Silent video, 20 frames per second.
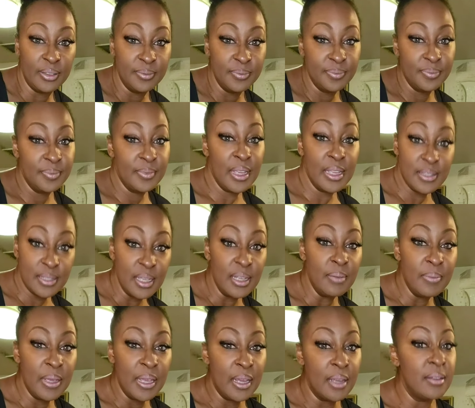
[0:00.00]
it's going to be a
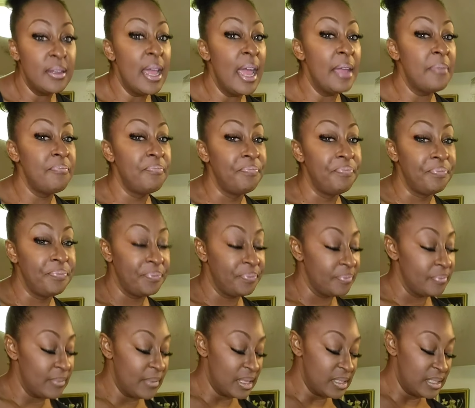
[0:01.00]
good day.
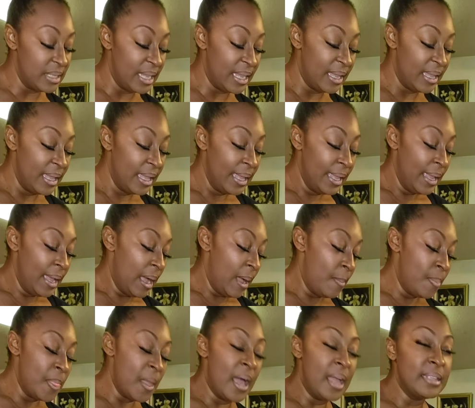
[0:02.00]
That's it. I'm
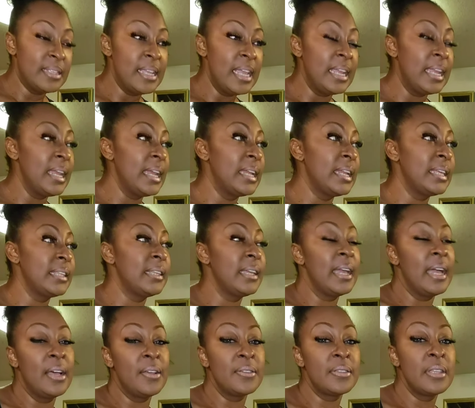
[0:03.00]
not taking anything
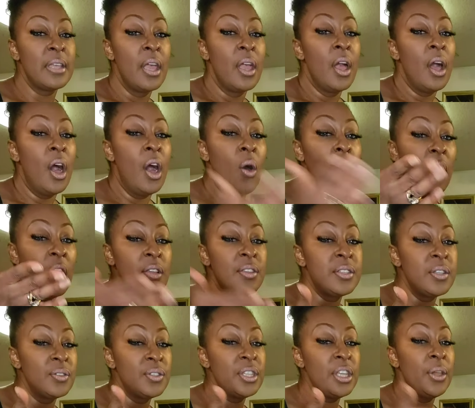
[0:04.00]
else. Oh, also,
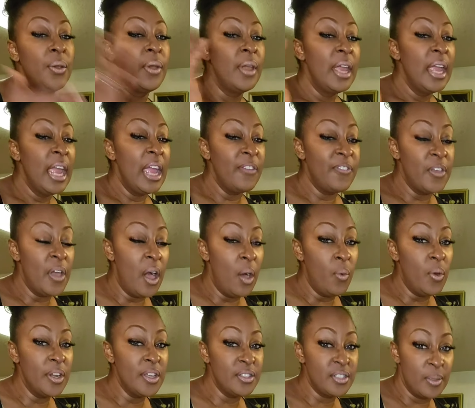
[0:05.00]
too, if y'all want to
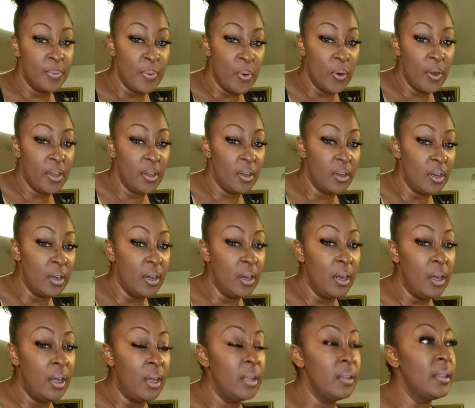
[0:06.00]
support your
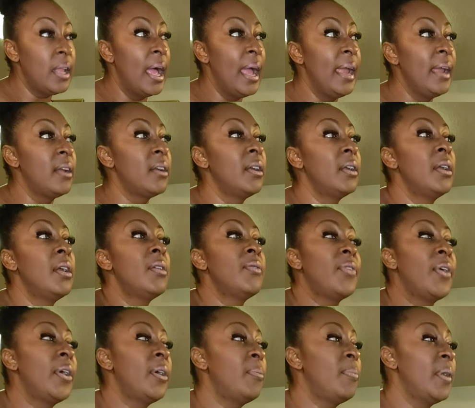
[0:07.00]
girl, like, for her
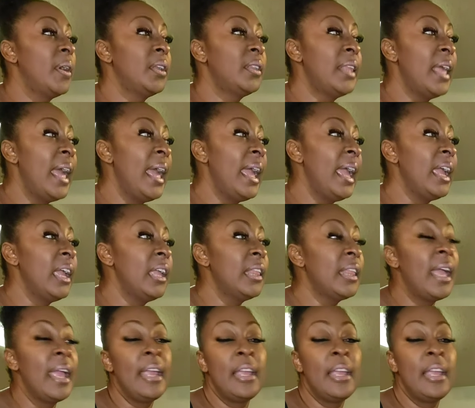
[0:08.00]
birthday, like,